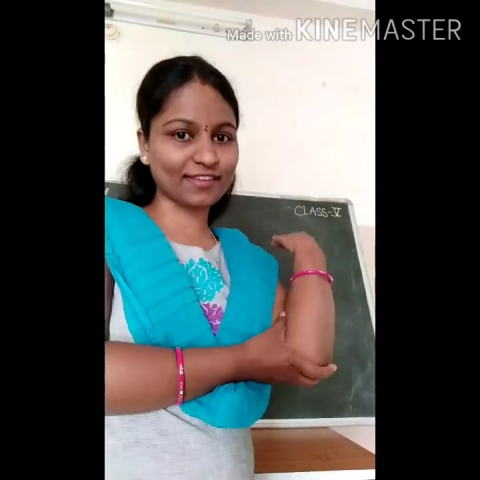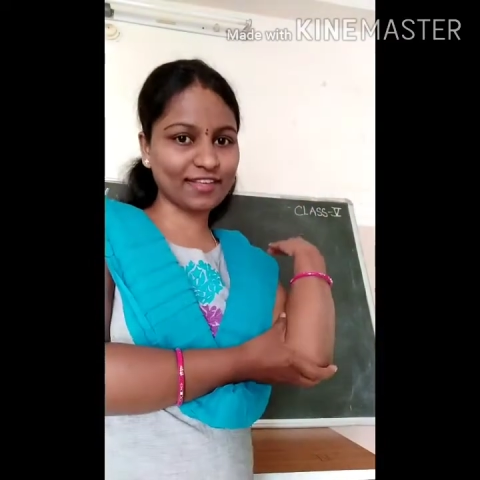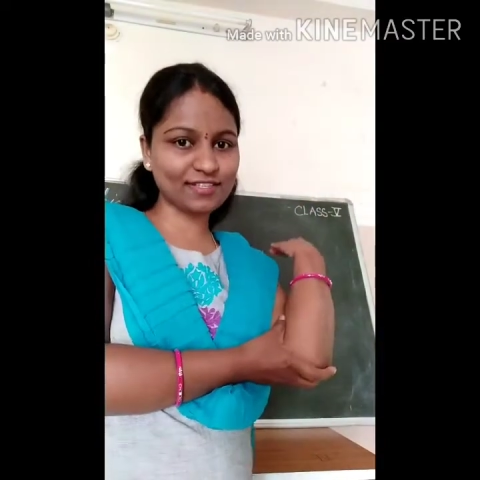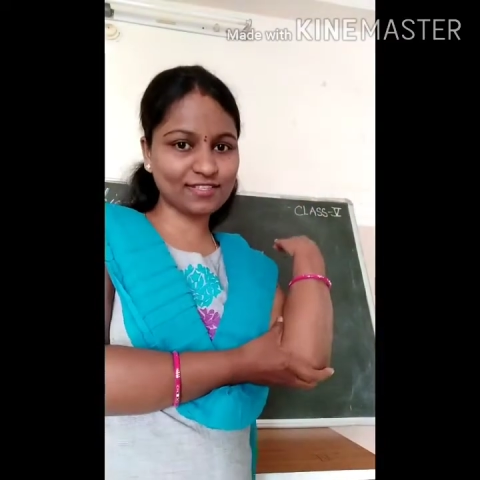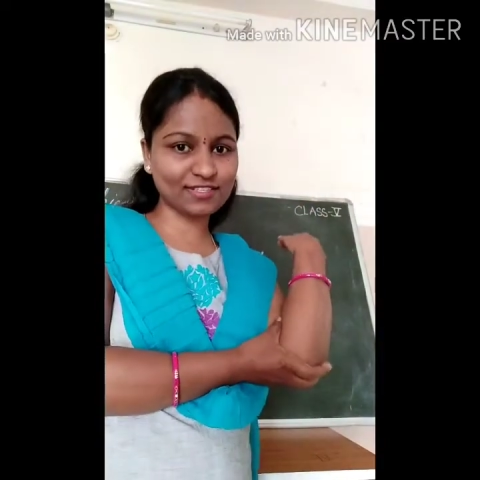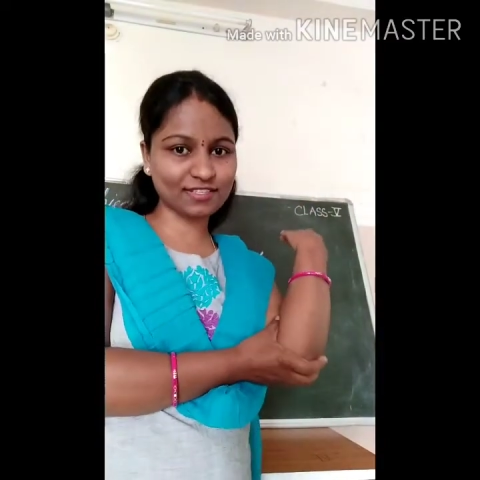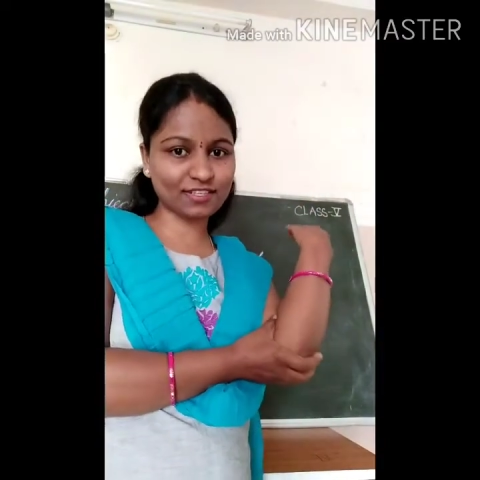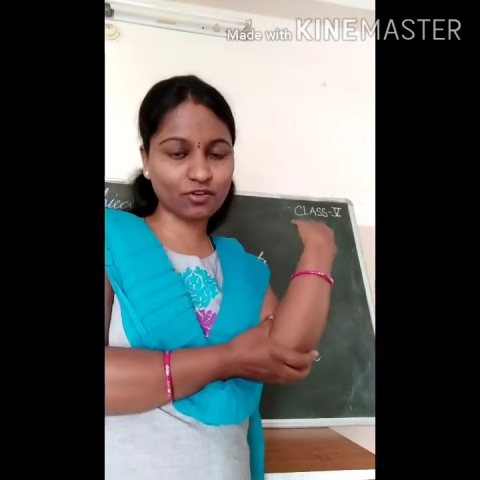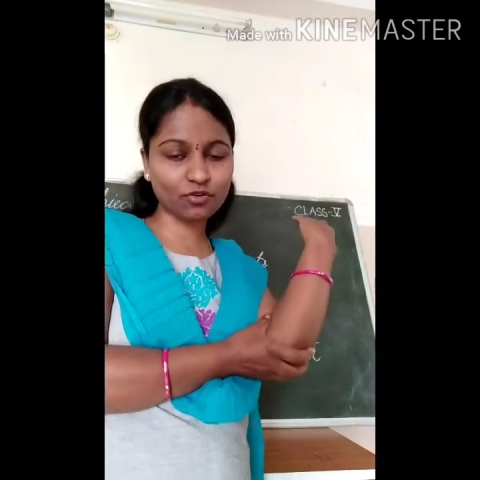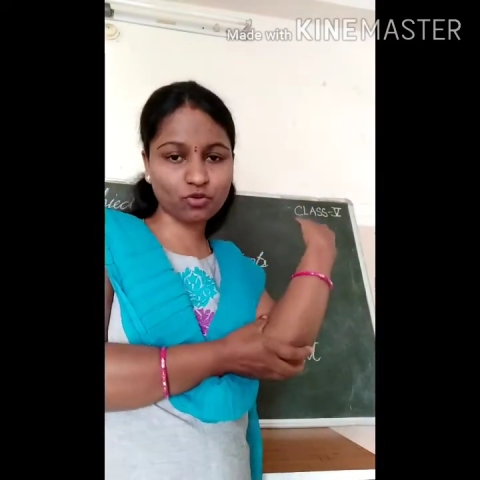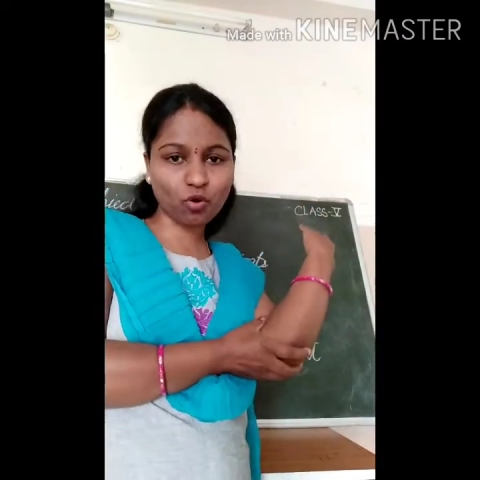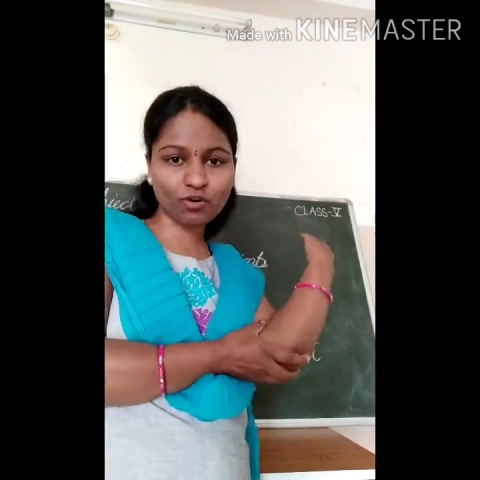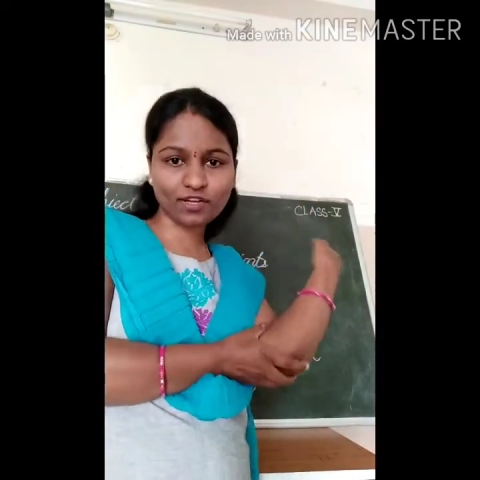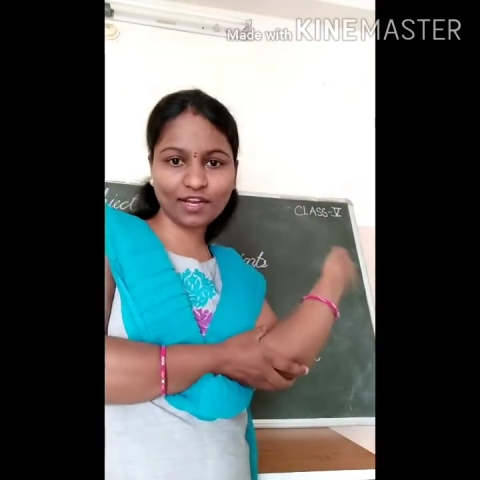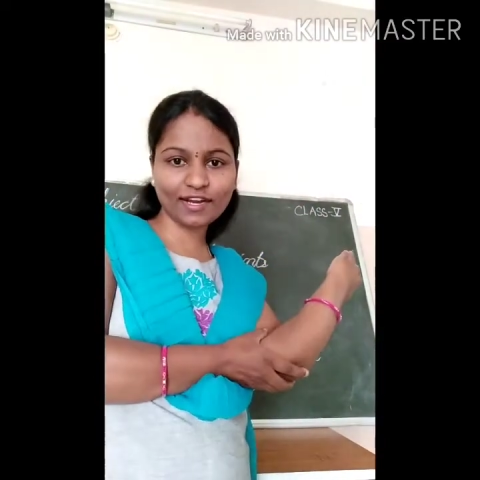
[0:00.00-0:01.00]
Yes, it
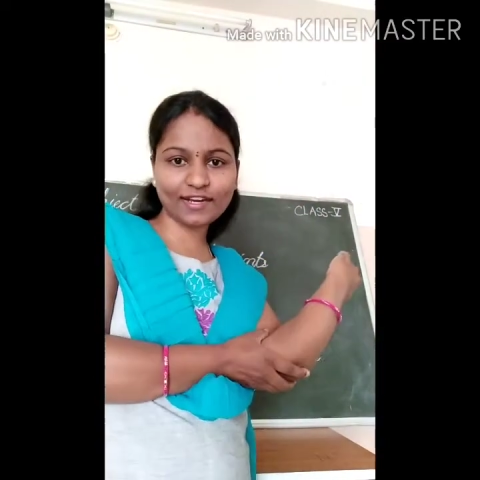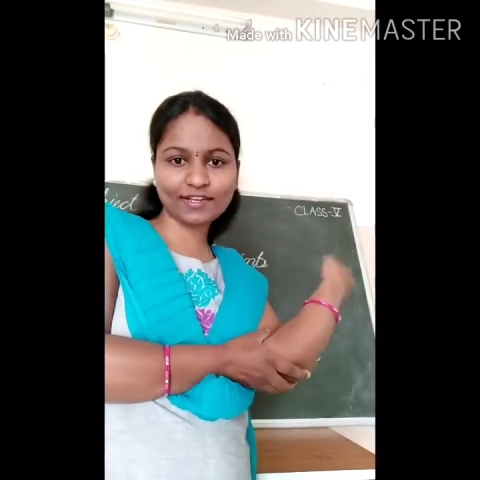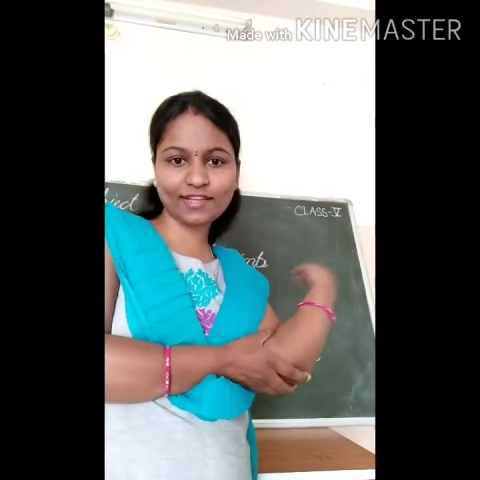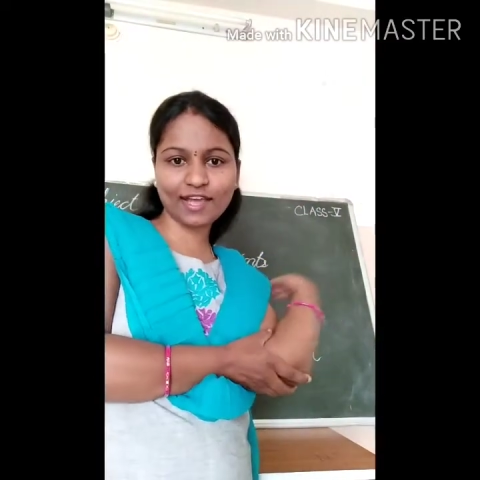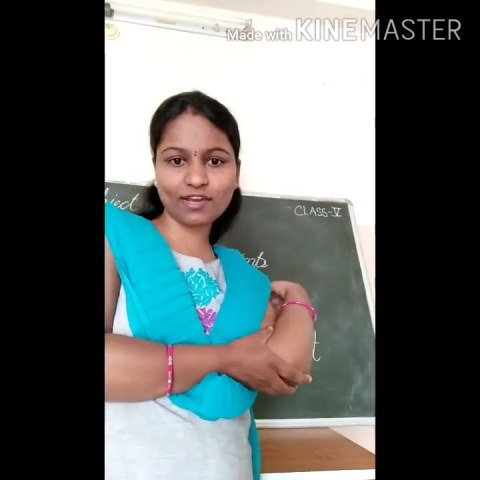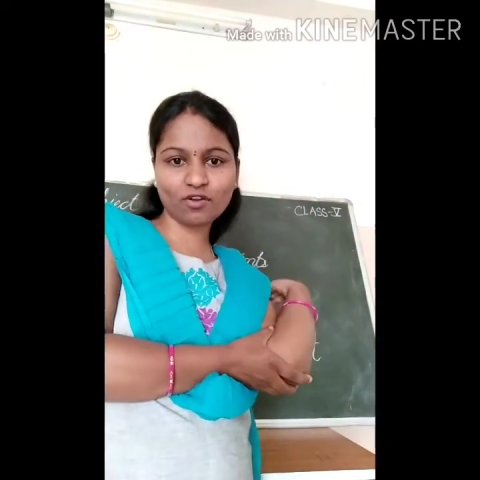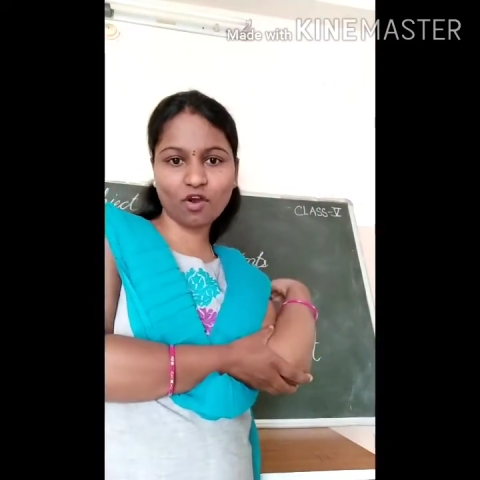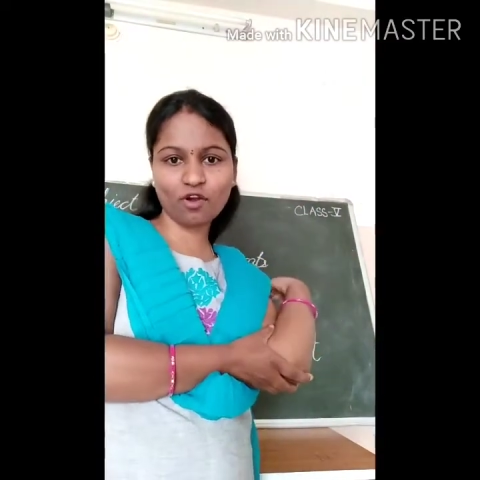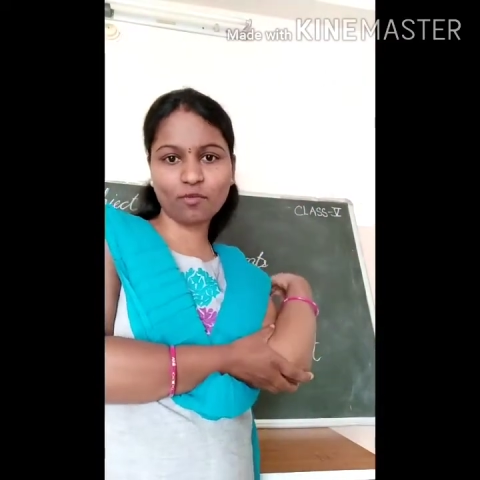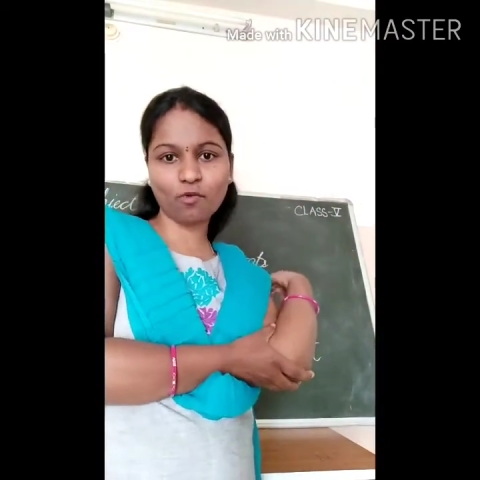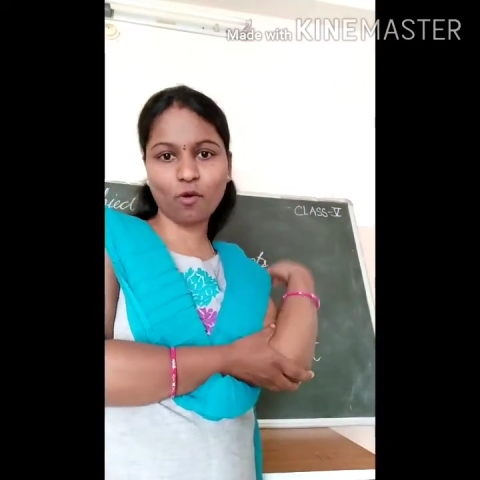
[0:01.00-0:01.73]
cannot